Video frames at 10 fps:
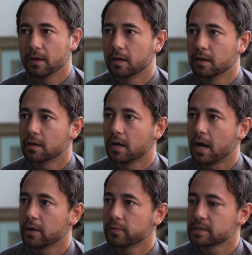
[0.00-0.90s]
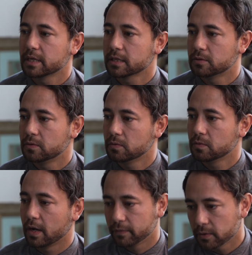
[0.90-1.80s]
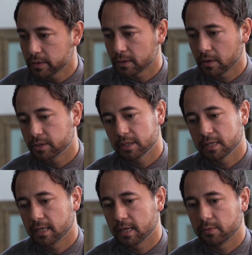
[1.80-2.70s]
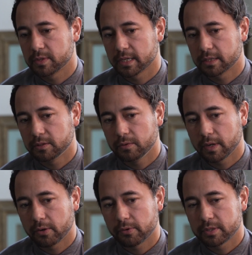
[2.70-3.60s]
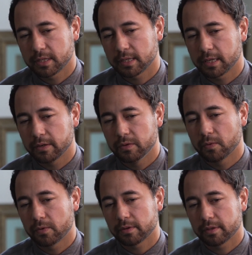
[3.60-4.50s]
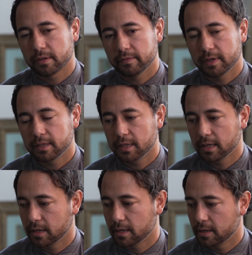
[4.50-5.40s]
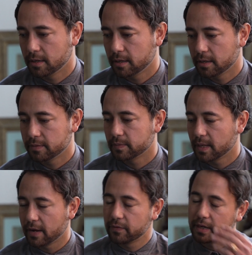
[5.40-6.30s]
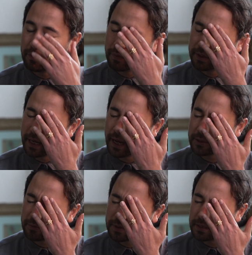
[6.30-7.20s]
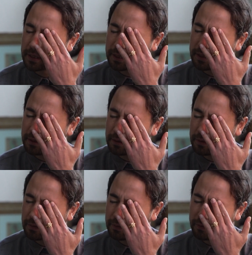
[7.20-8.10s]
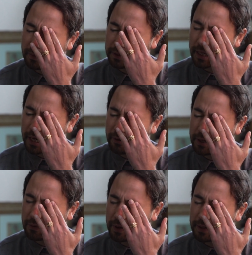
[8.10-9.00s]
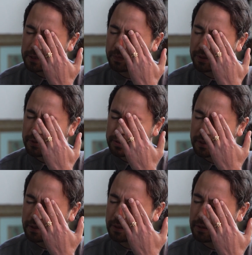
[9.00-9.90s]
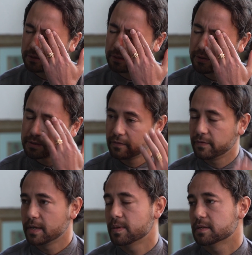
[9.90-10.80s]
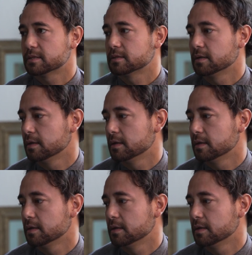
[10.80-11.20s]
I was like I flew into Cochin, and then I was like 2 hours, I think, like north of it. I forget what the actual city, what the area was, but there's a famous